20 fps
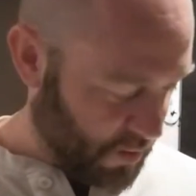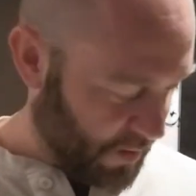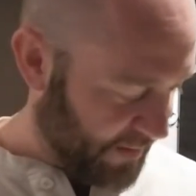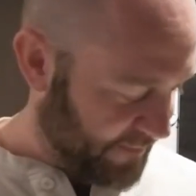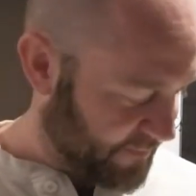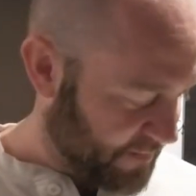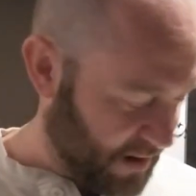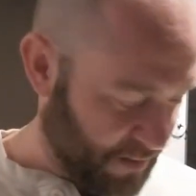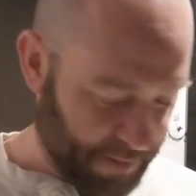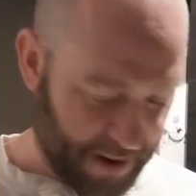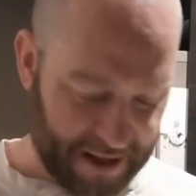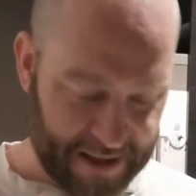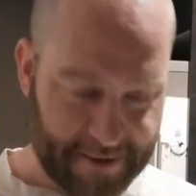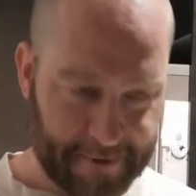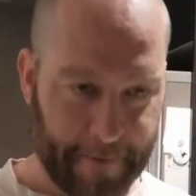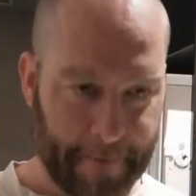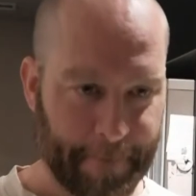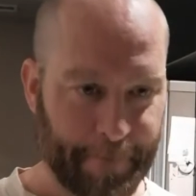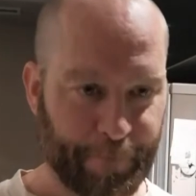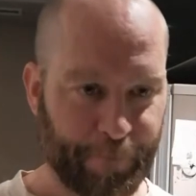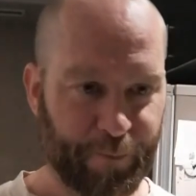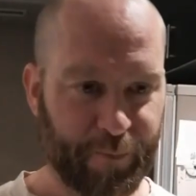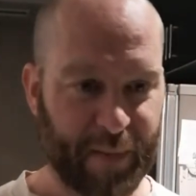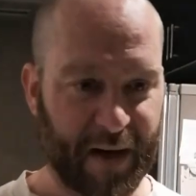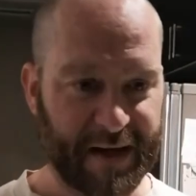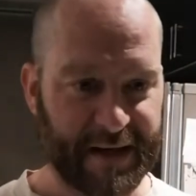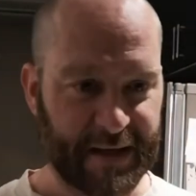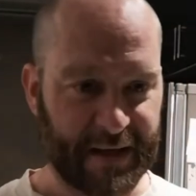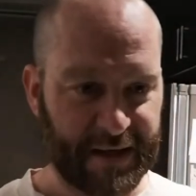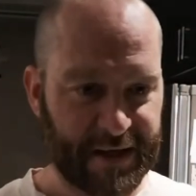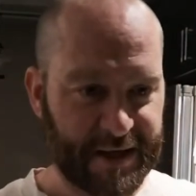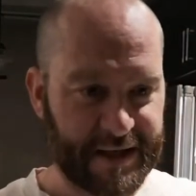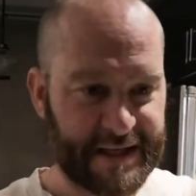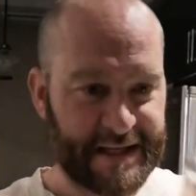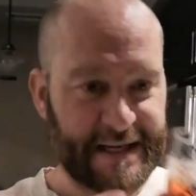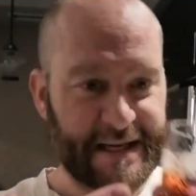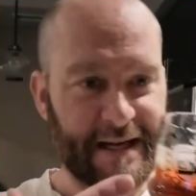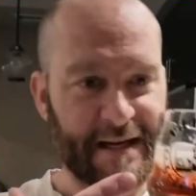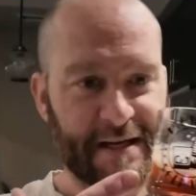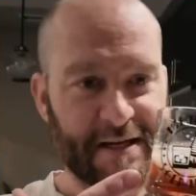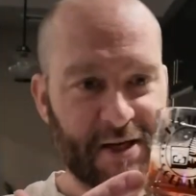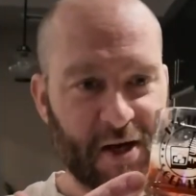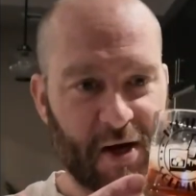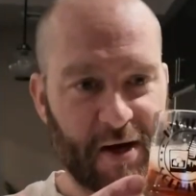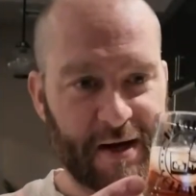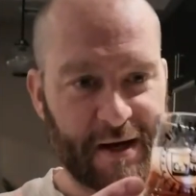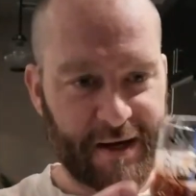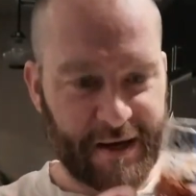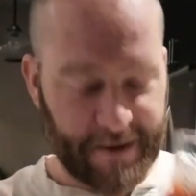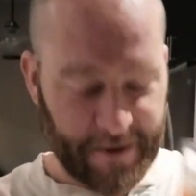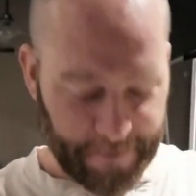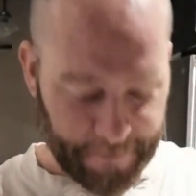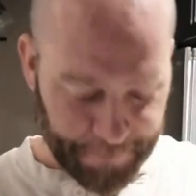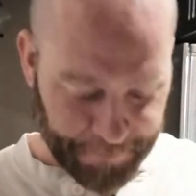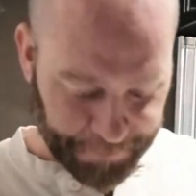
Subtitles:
I've got my delicious tea and tonic,